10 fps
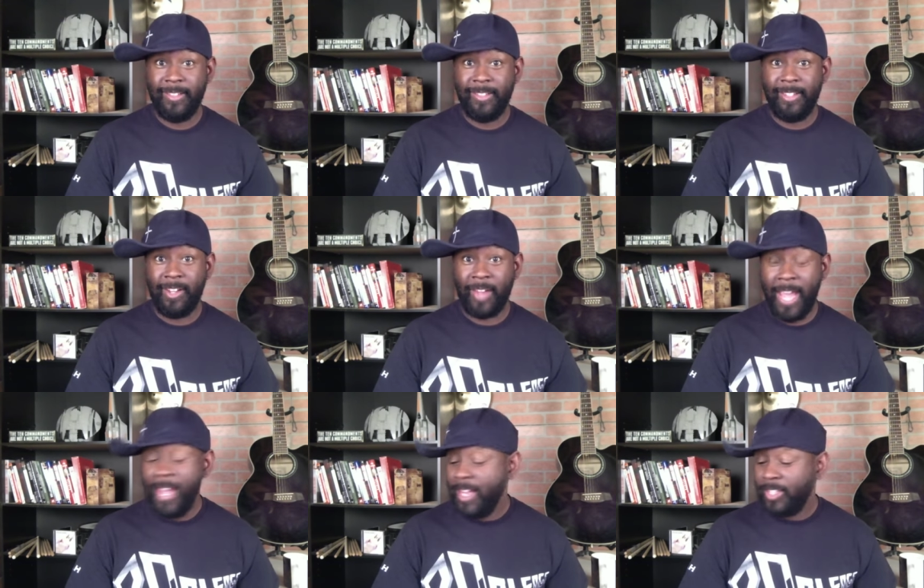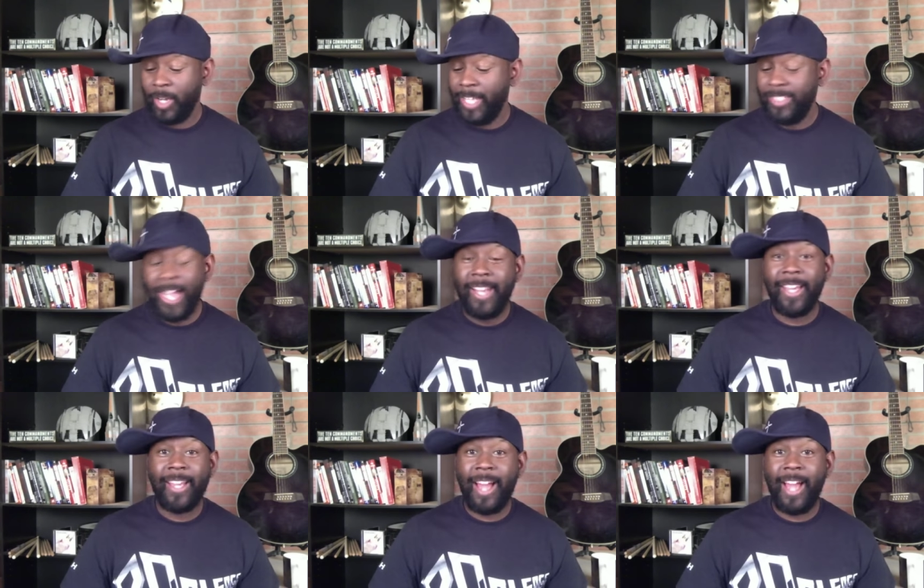Okay, so let's not look
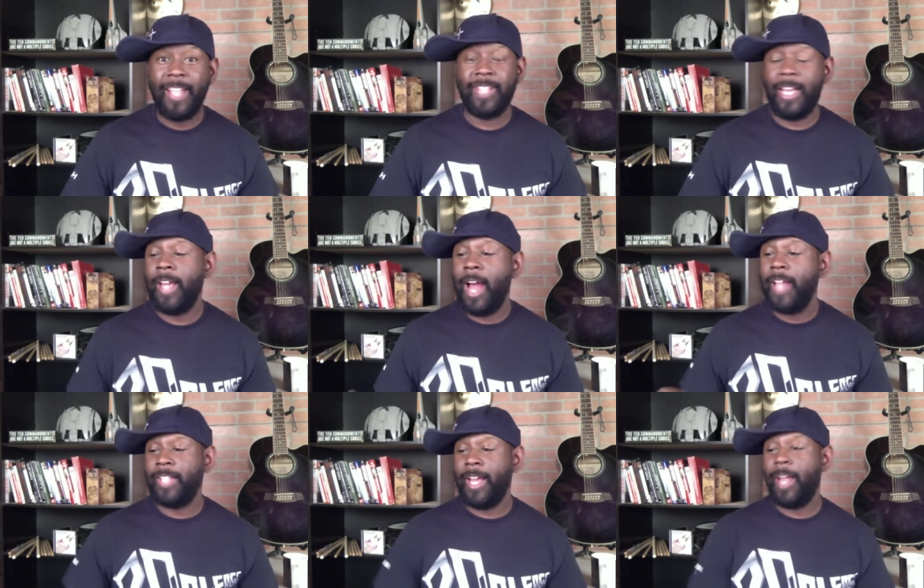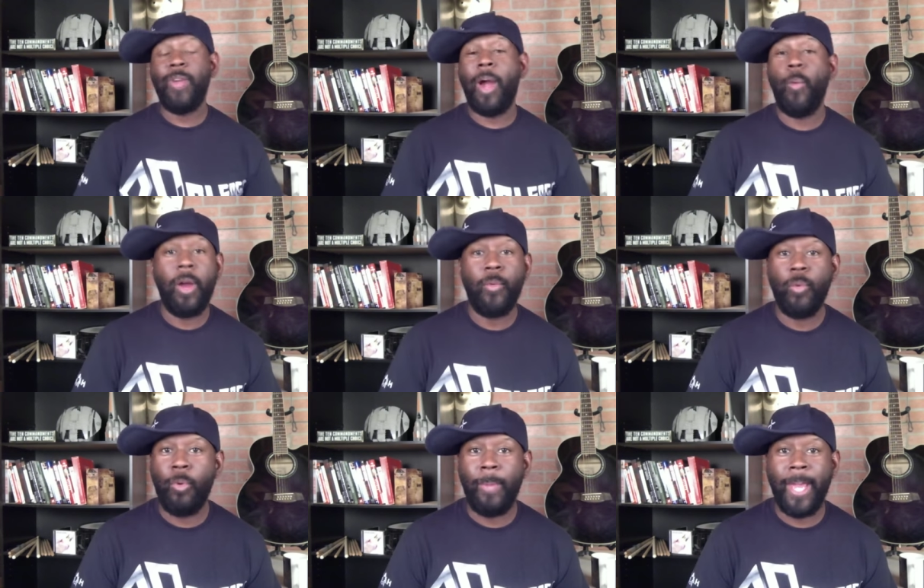at God. It's like God is like you got one
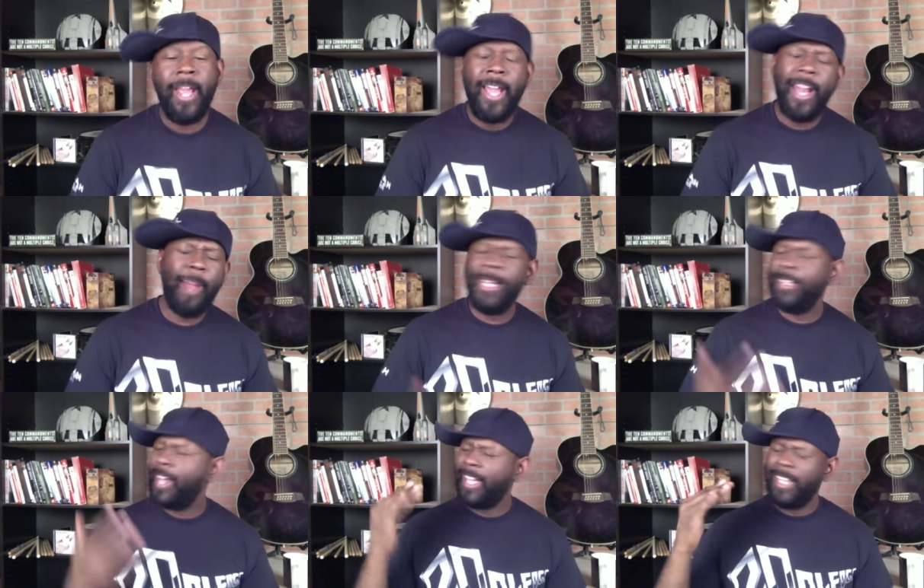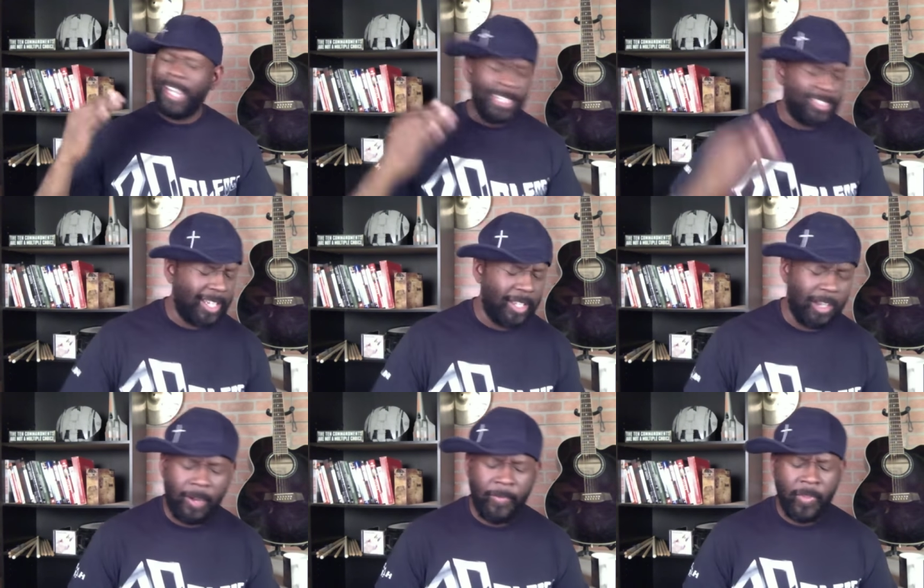rule, man. I mean, like I, like I said,
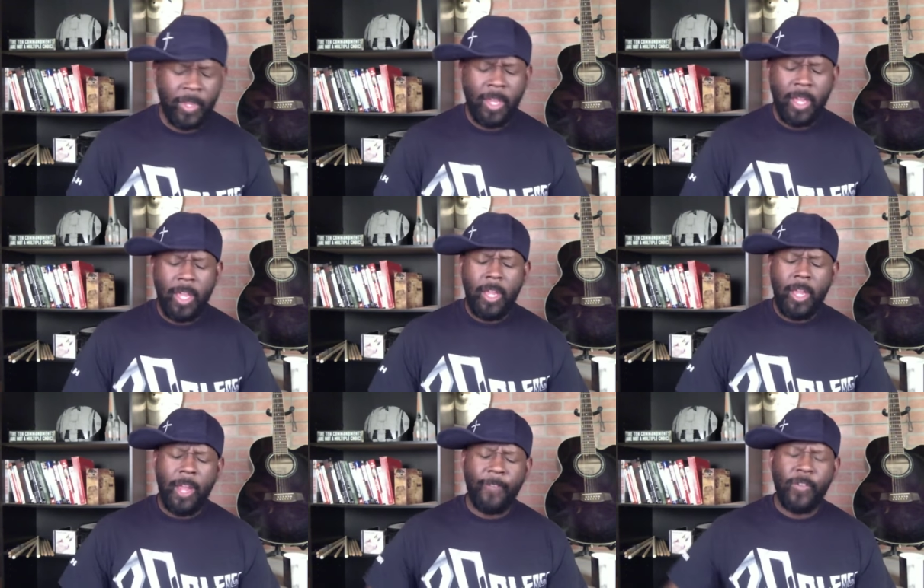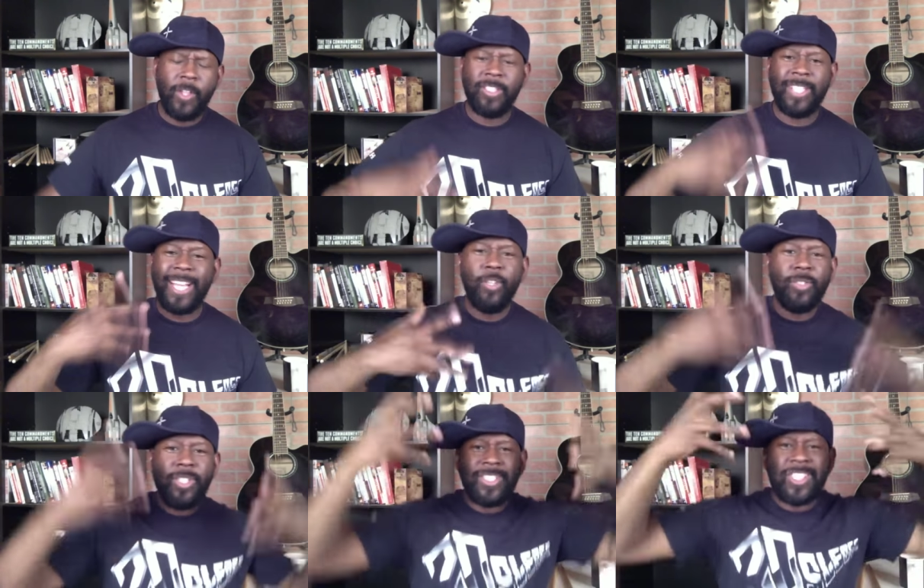y'all, it's like you're,
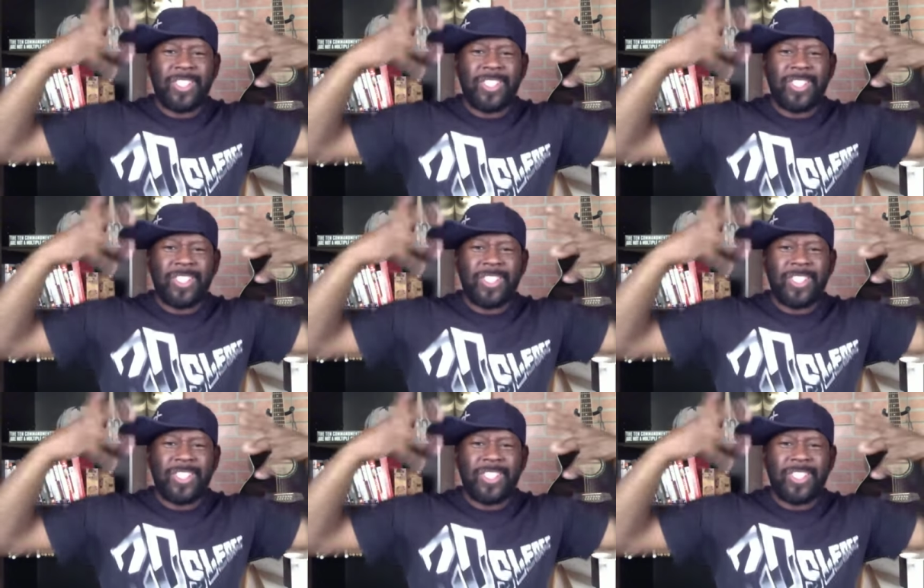you're, this is